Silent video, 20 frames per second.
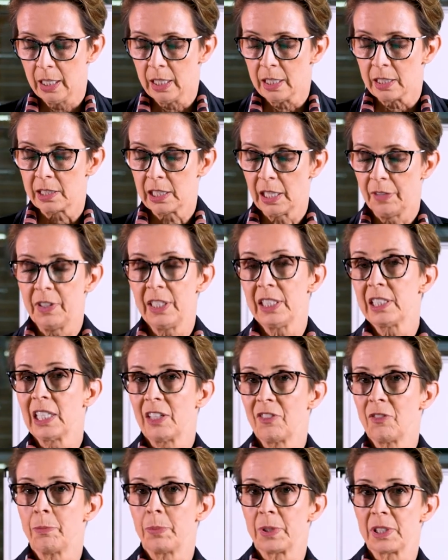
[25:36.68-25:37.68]

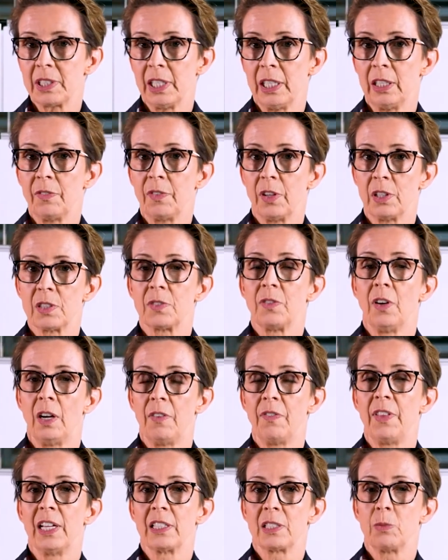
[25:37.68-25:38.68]
77% of those
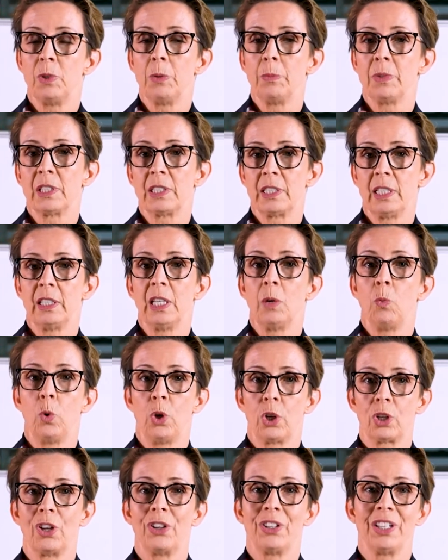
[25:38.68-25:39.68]
5,000 women said their
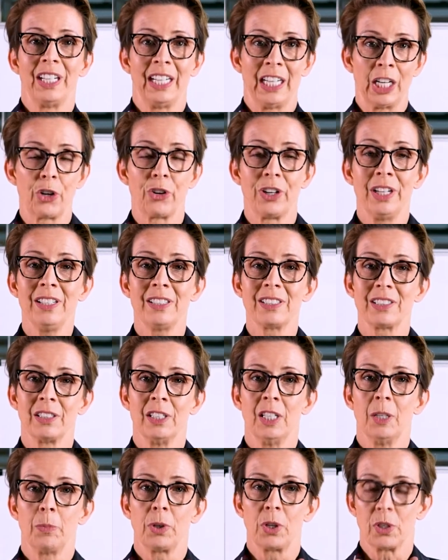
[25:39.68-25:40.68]
workload had increased
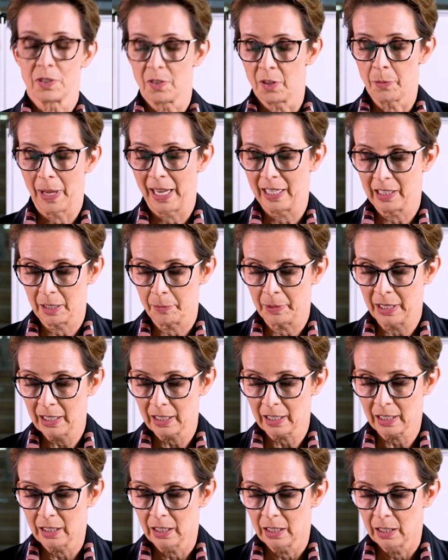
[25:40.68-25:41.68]
because of the pandemic.
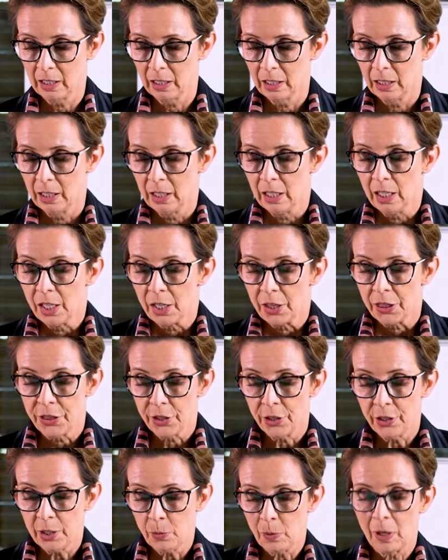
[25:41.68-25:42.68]

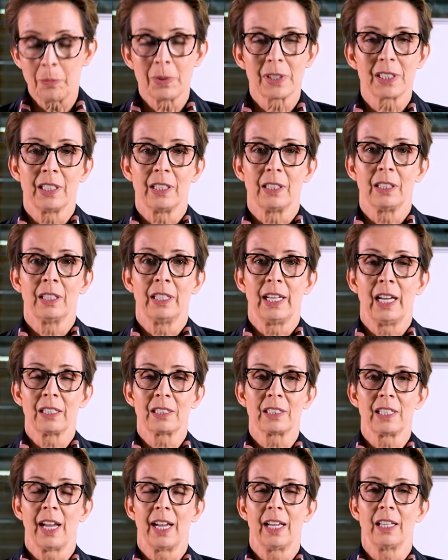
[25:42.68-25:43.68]
31% are now
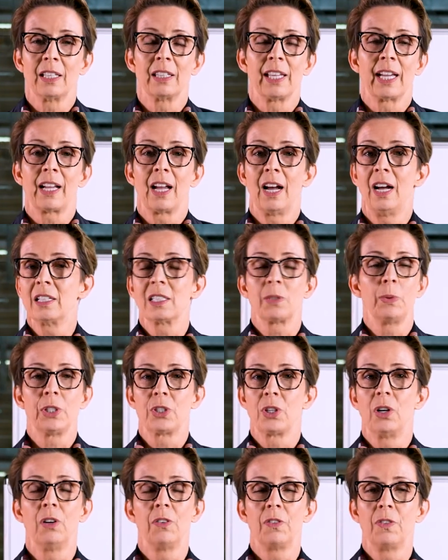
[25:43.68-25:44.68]
saying that they can't switch
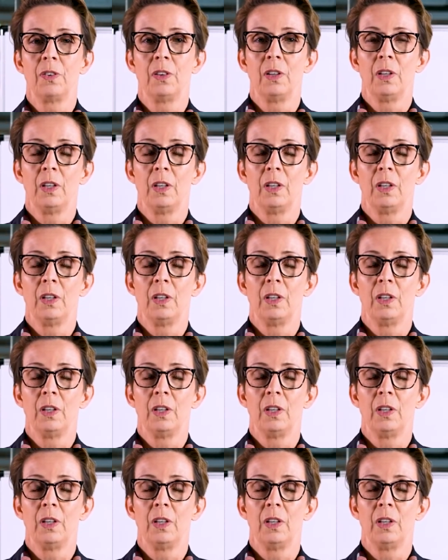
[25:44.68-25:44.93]
off